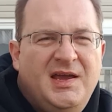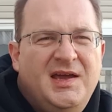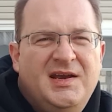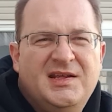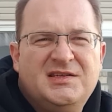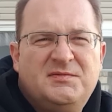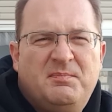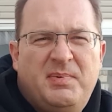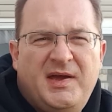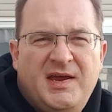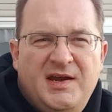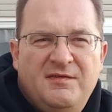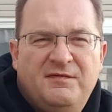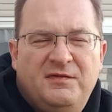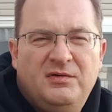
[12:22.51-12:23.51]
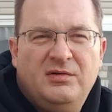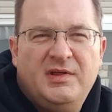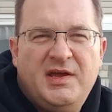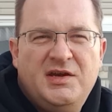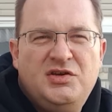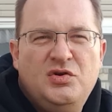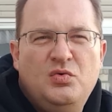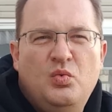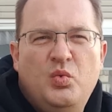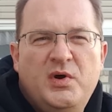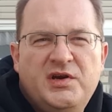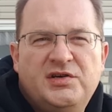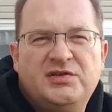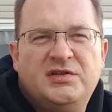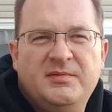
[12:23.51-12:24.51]
and it's painful, and you
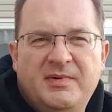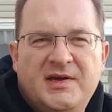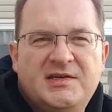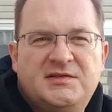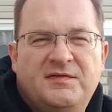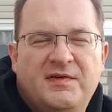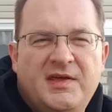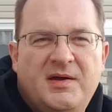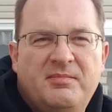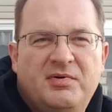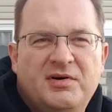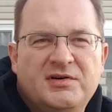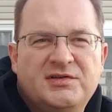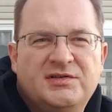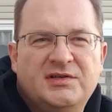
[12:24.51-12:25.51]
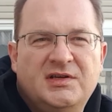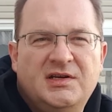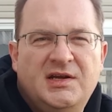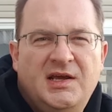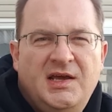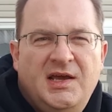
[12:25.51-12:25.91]
wish the best for that person,